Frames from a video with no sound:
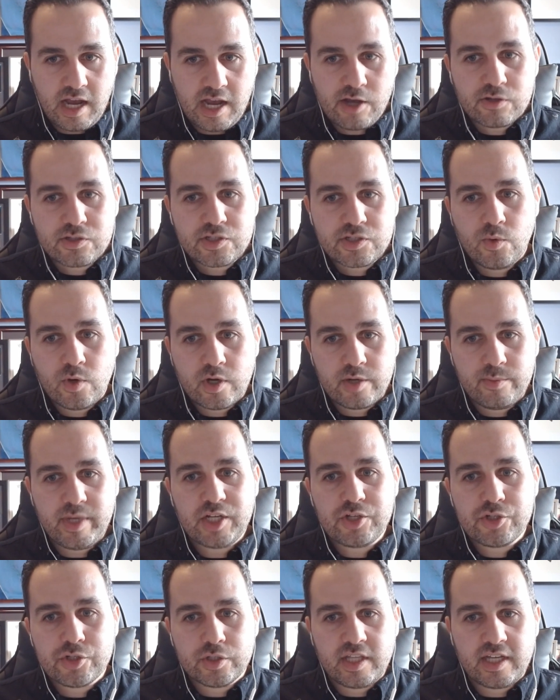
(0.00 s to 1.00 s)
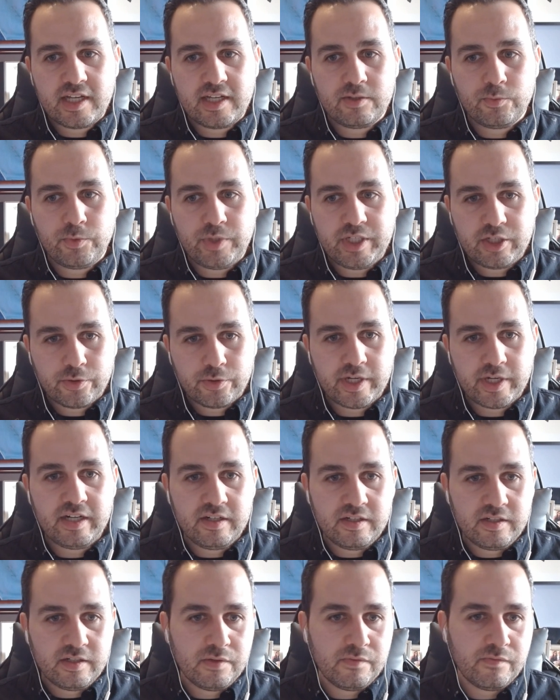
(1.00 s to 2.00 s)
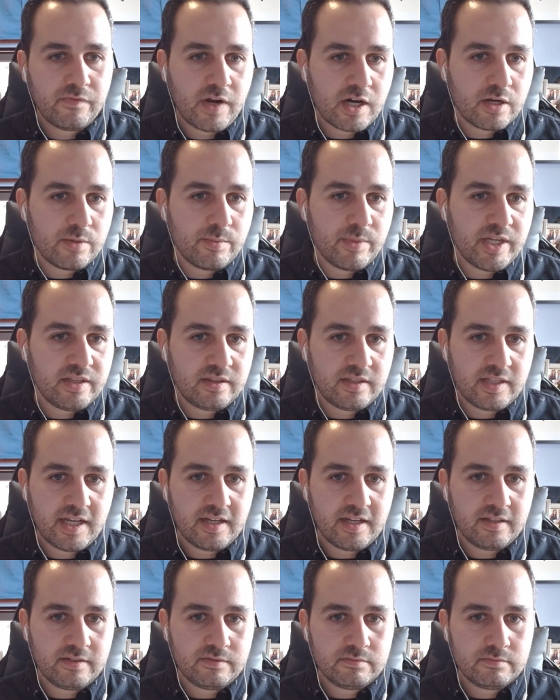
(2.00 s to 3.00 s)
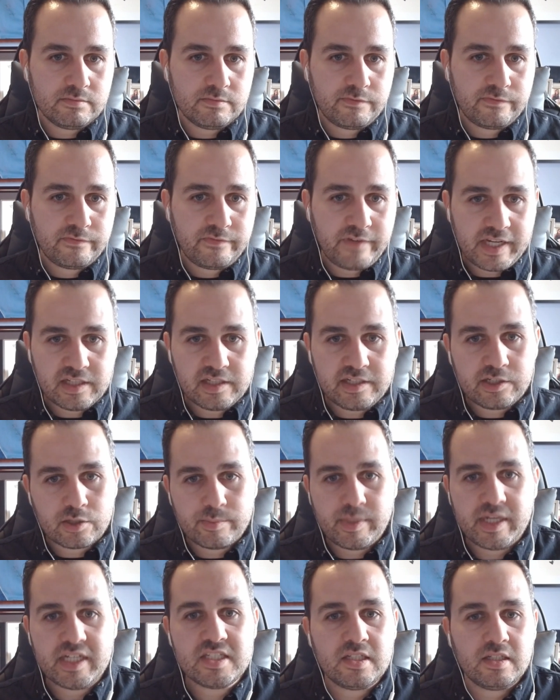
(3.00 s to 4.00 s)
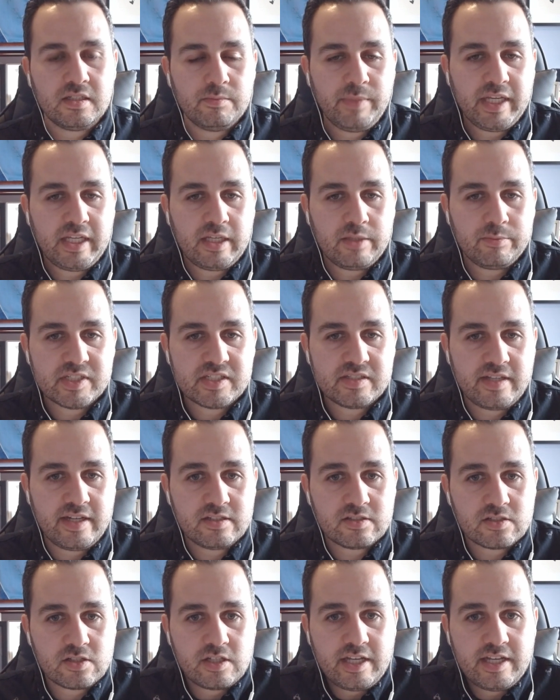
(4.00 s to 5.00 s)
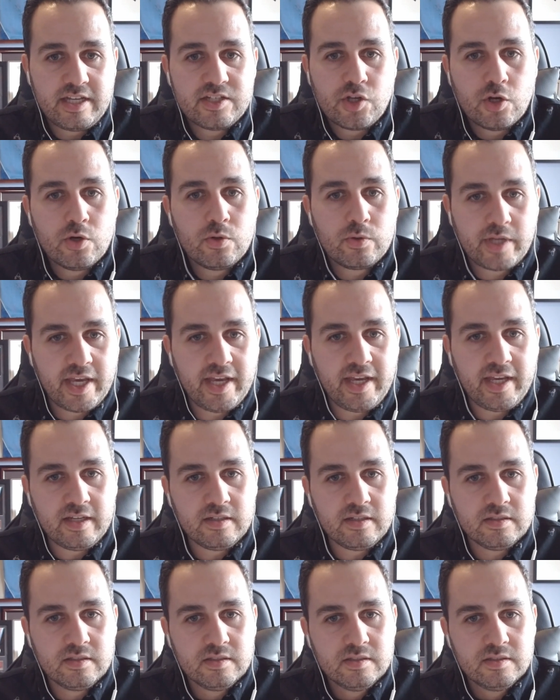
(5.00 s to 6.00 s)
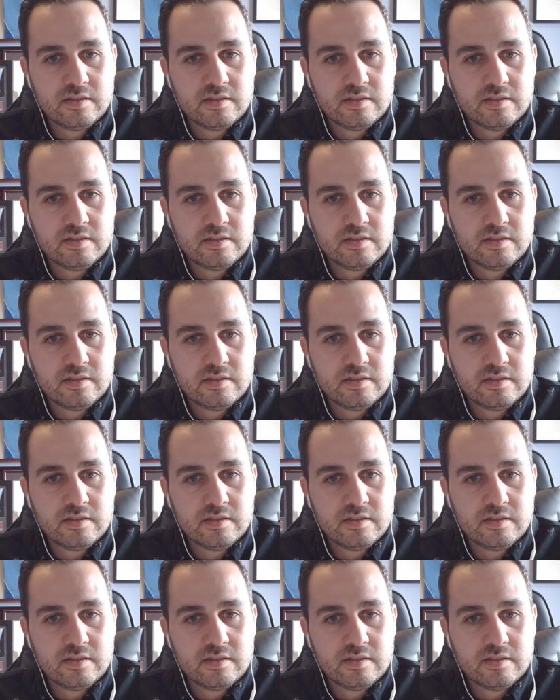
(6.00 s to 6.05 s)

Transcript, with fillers: I also want to make sure that we create an environment that failing or making making mistakes is okay.